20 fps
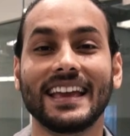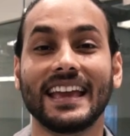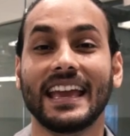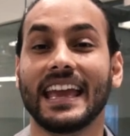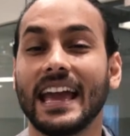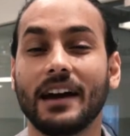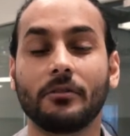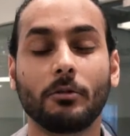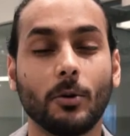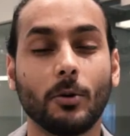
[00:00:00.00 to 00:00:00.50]

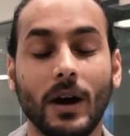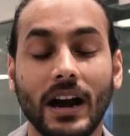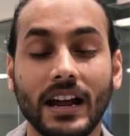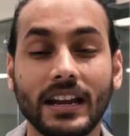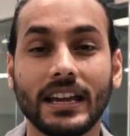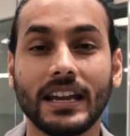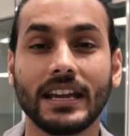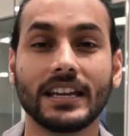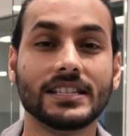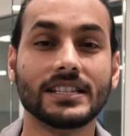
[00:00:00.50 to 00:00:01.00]
Hey
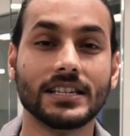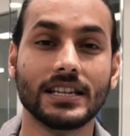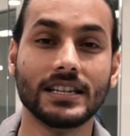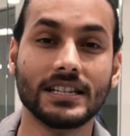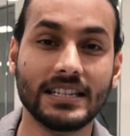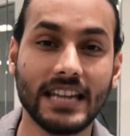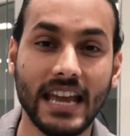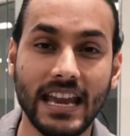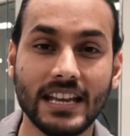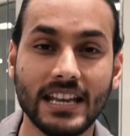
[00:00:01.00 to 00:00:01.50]
everyone, in
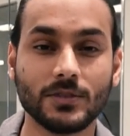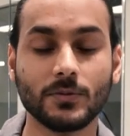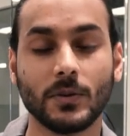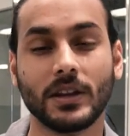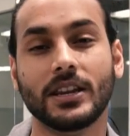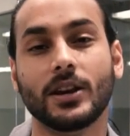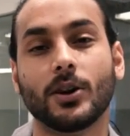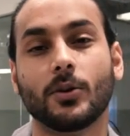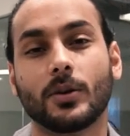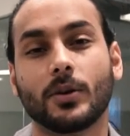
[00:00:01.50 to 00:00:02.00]
today's
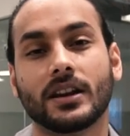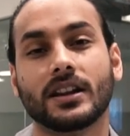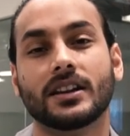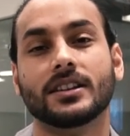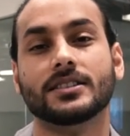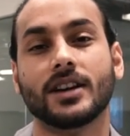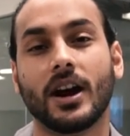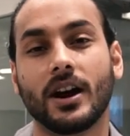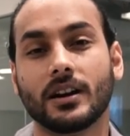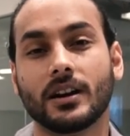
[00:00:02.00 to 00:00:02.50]
video, we're
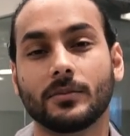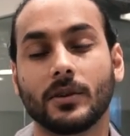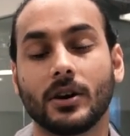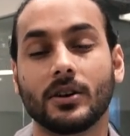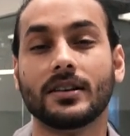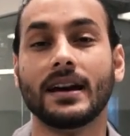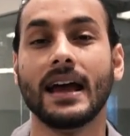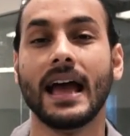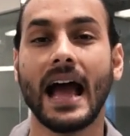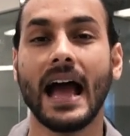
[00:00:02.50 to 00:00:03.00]
gonna talk
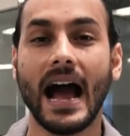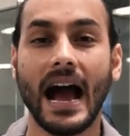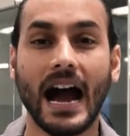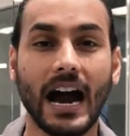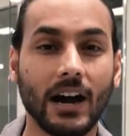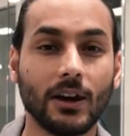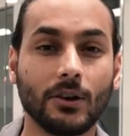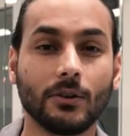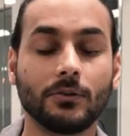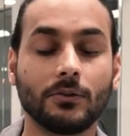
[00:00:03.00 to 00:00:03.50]
about
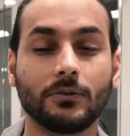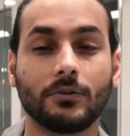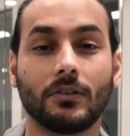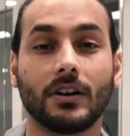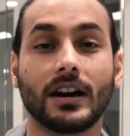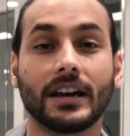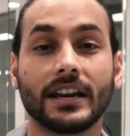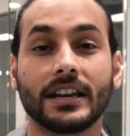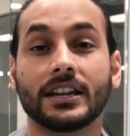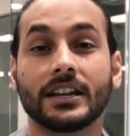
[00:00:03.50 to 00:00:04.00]
how to
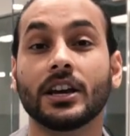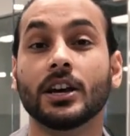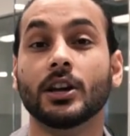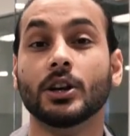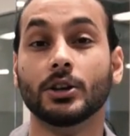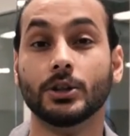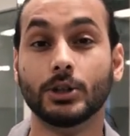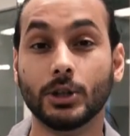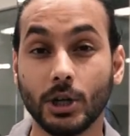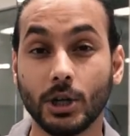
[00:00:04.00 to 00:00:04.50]
find
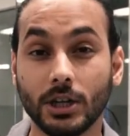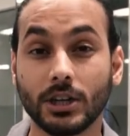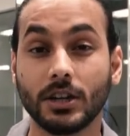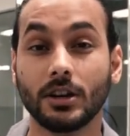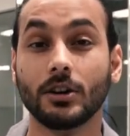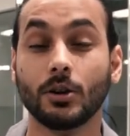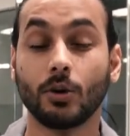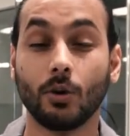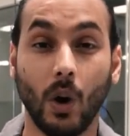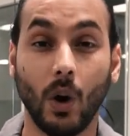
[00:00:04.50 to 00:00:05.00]

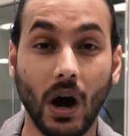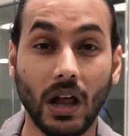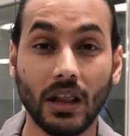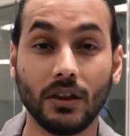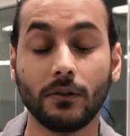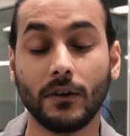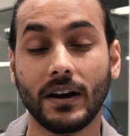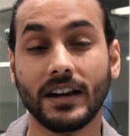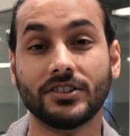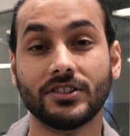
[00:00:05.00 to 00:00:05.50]
good
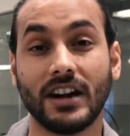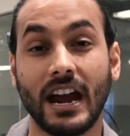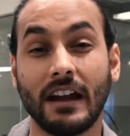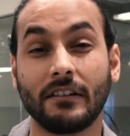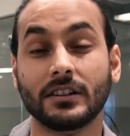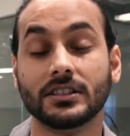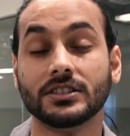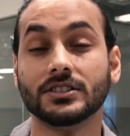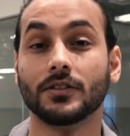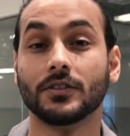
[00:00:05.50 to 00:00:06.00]
qualified
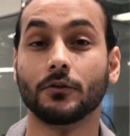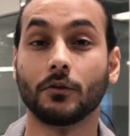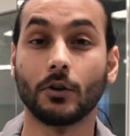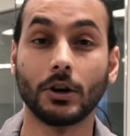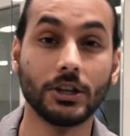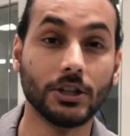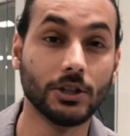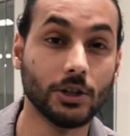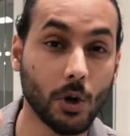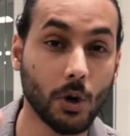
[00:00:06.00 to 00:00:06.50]
drivers for
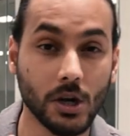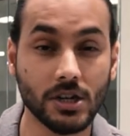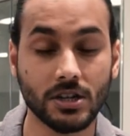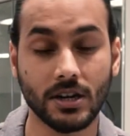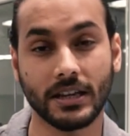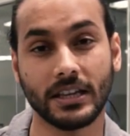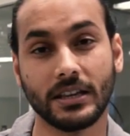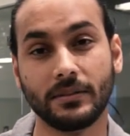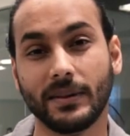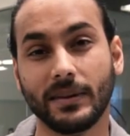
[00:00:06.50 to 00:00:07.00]
your
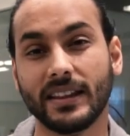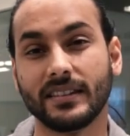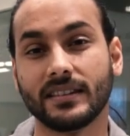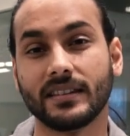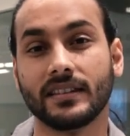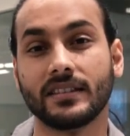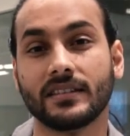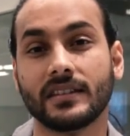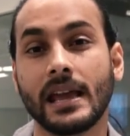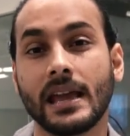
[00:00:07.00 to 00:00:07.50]
trucking
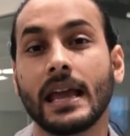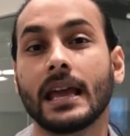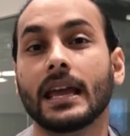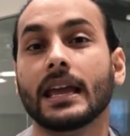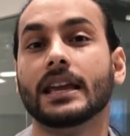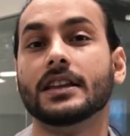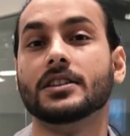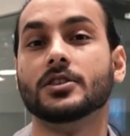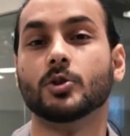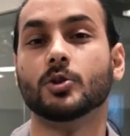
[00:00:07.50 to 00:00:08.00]
business
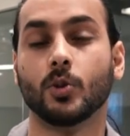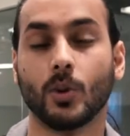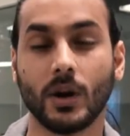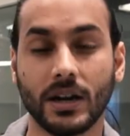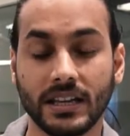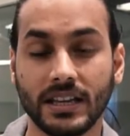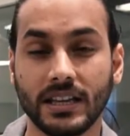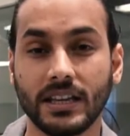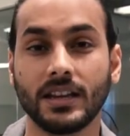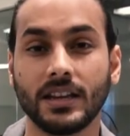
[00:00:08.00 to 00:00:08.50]
in
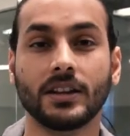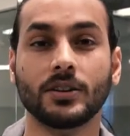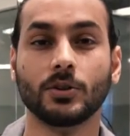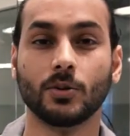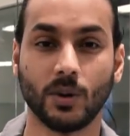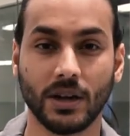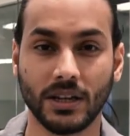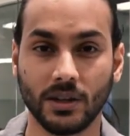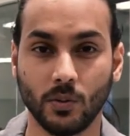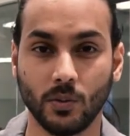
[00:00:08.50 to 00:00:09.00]

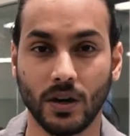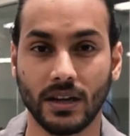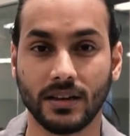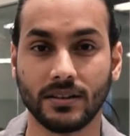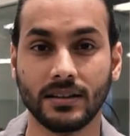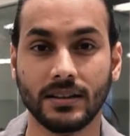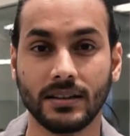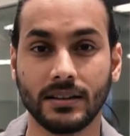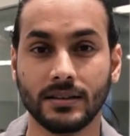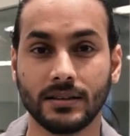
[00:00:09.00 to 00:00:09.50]
2021.
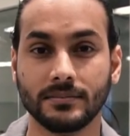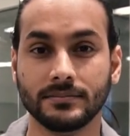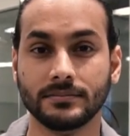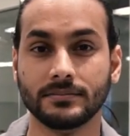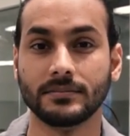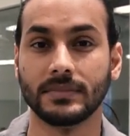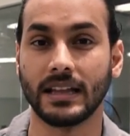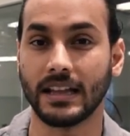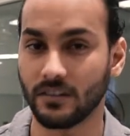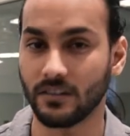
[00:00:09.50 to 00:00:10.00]

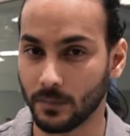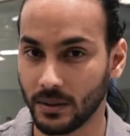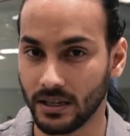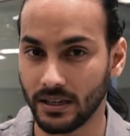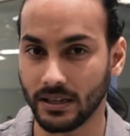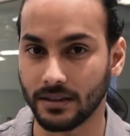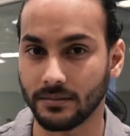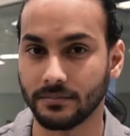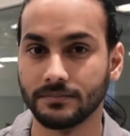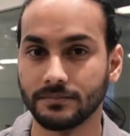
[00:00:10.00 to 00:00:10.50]
Let's
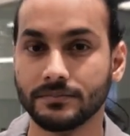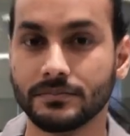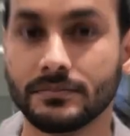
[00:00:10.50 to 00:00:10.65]
begin.